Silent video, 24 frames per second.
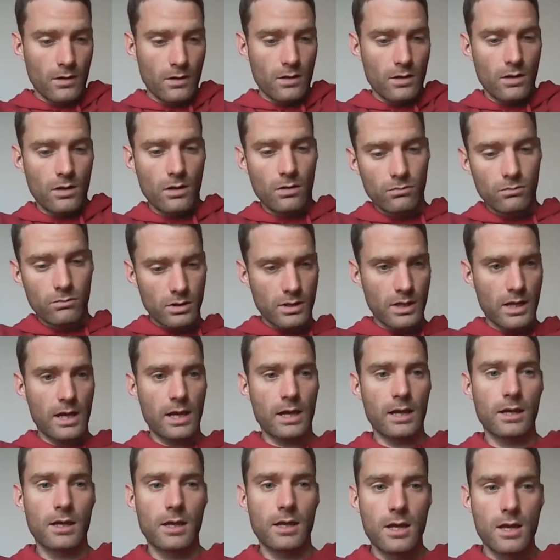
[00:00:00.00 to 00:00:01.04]

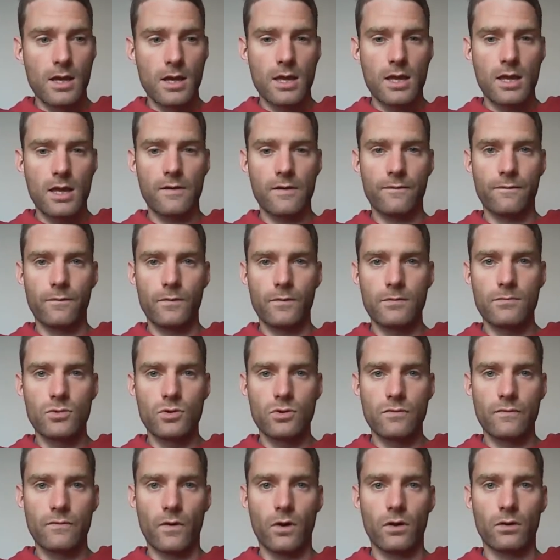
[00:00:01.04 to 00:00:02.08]
Okay, if we
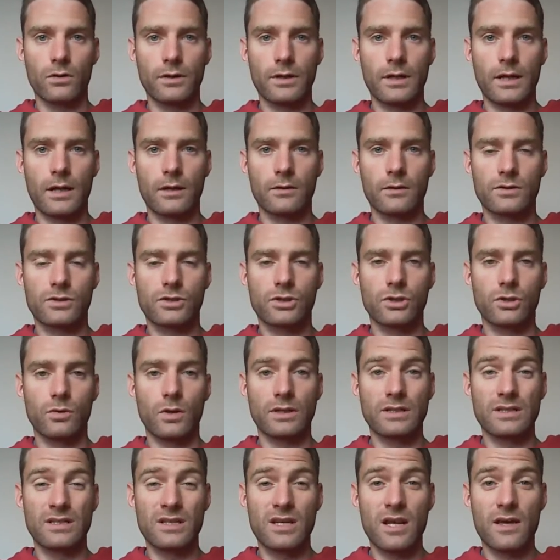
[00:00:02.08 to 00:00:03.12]
move on now to
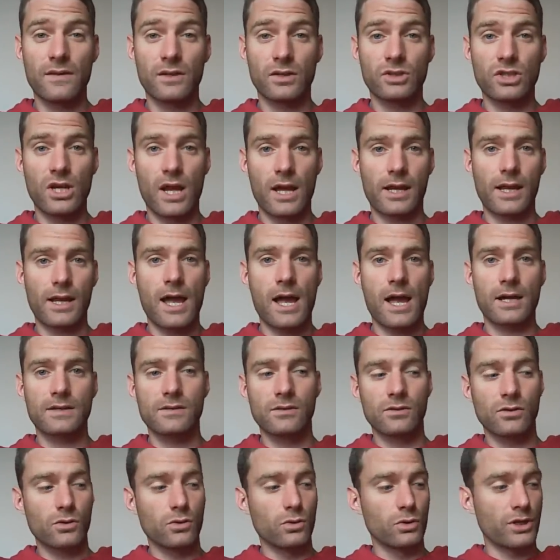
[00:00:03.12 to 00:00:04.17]
another Czech
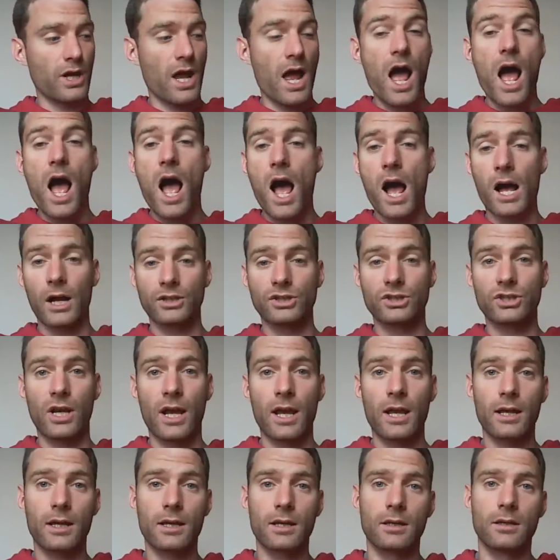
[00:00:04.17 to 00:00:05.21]
accent called a
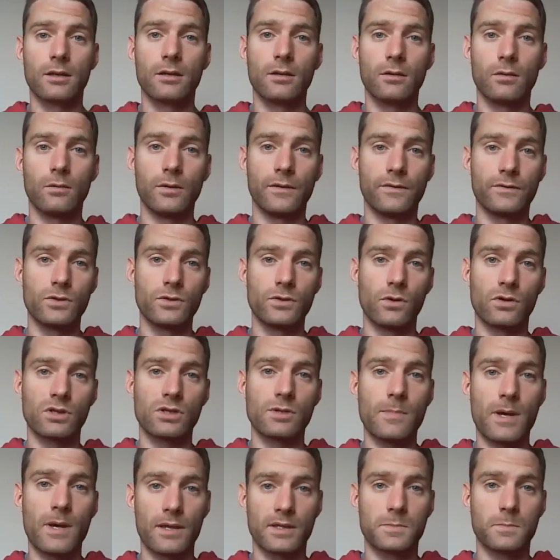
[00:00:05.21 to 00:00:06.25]
háček. We've talked
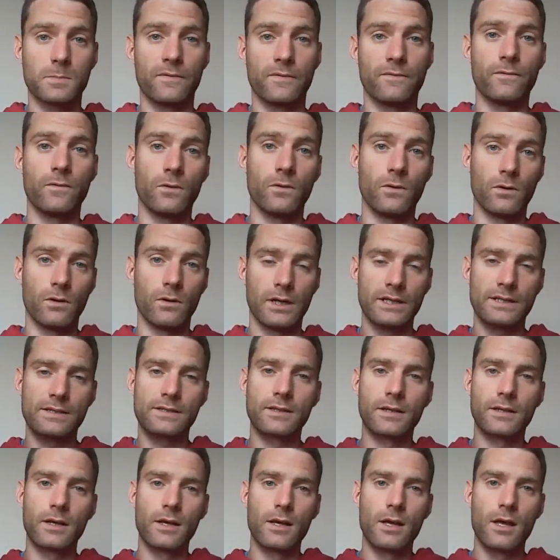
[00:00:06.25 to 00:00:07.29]
about this before. It's
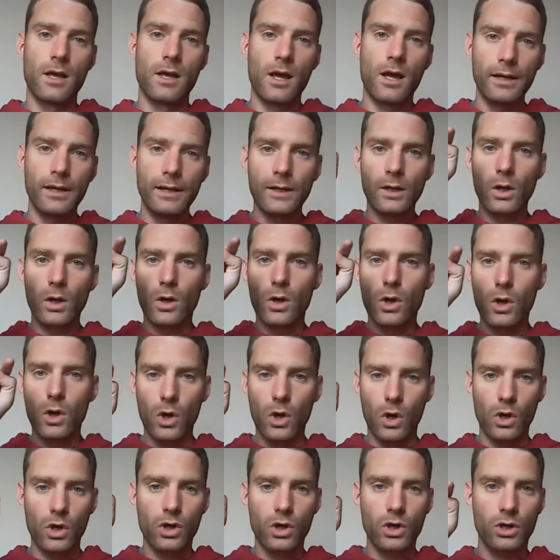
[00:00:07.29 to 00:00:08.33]
a little
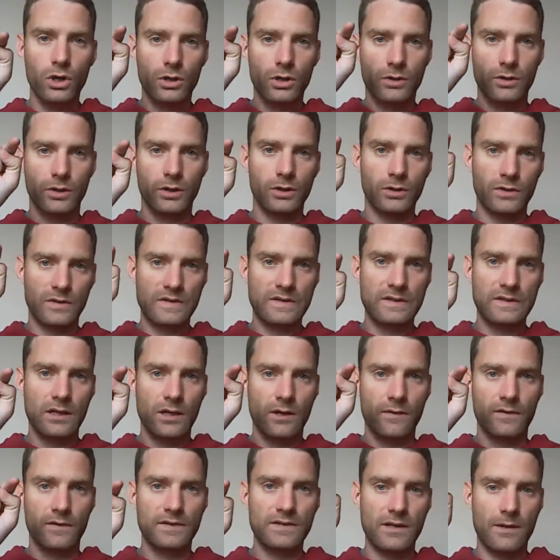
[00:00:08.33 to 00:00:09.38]
hook that you'll see
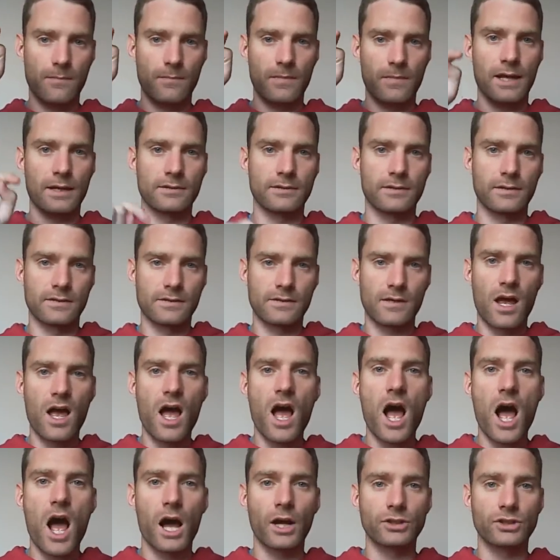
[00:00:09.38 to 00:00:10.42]
over some letters,
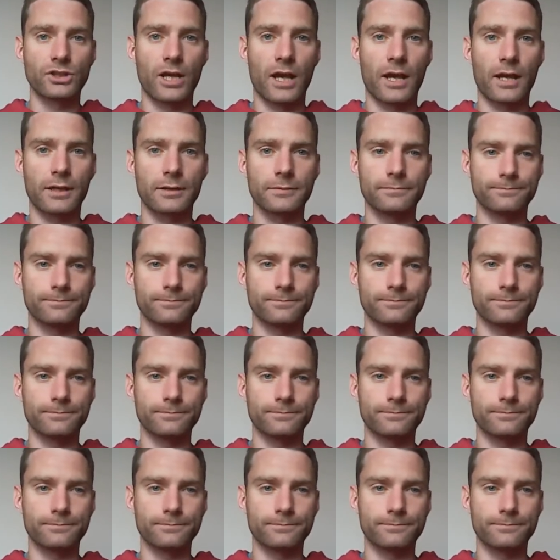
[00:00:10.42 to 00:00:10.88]
a háček.